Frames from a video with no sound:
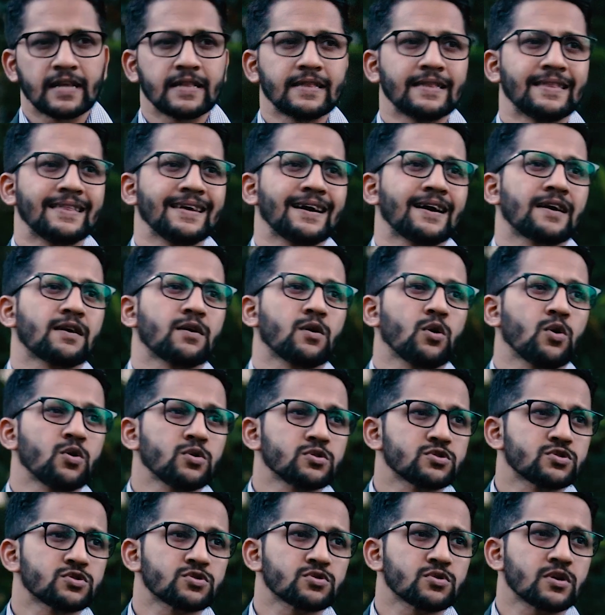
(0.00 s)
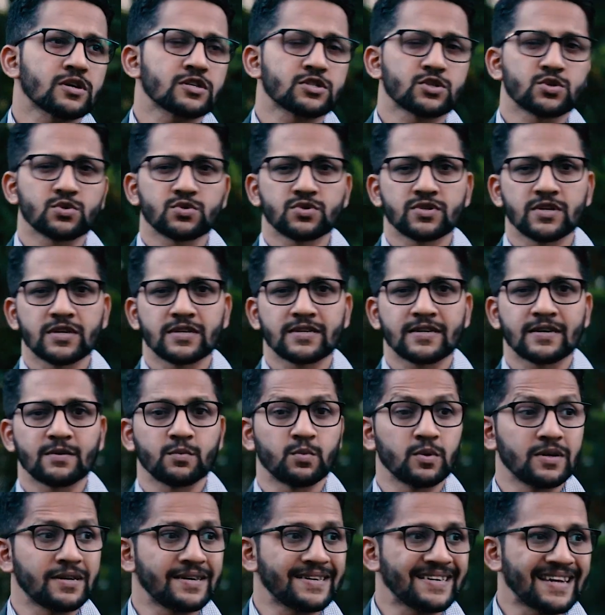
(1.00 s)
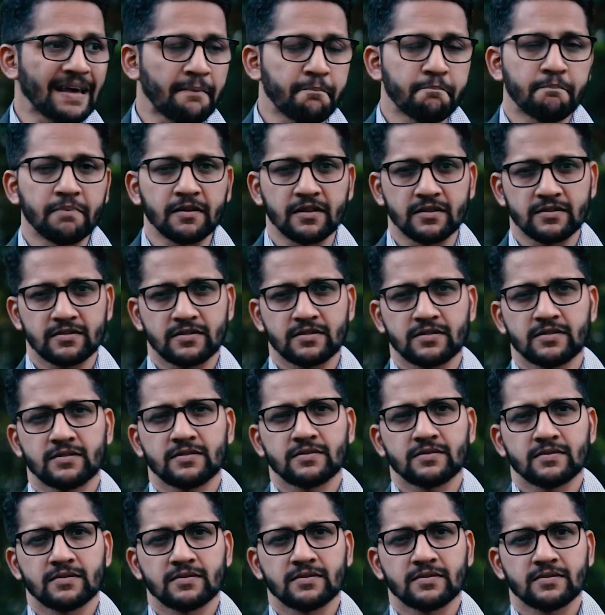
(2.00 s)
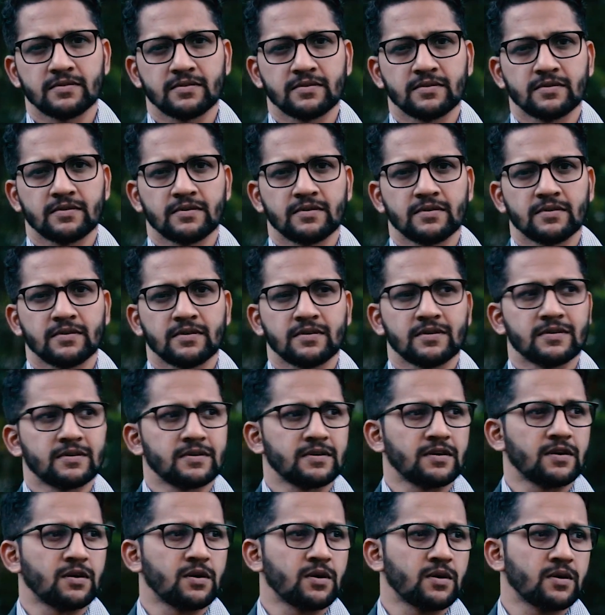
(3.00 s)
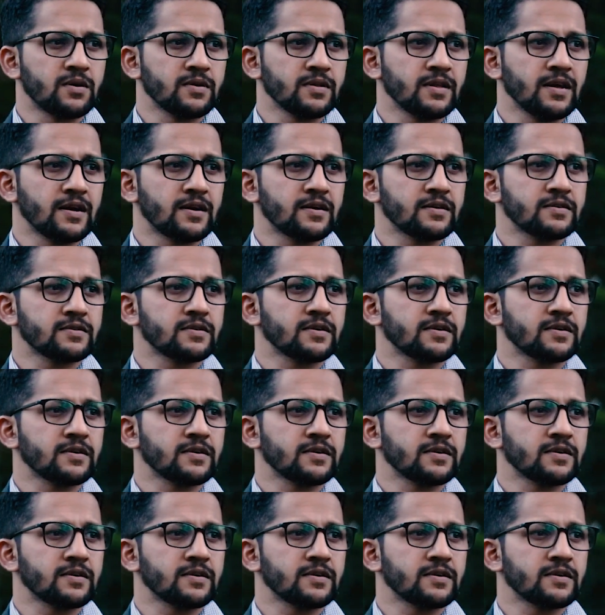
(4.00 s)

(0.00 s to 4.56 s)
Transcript: They are also associated with temples. or they're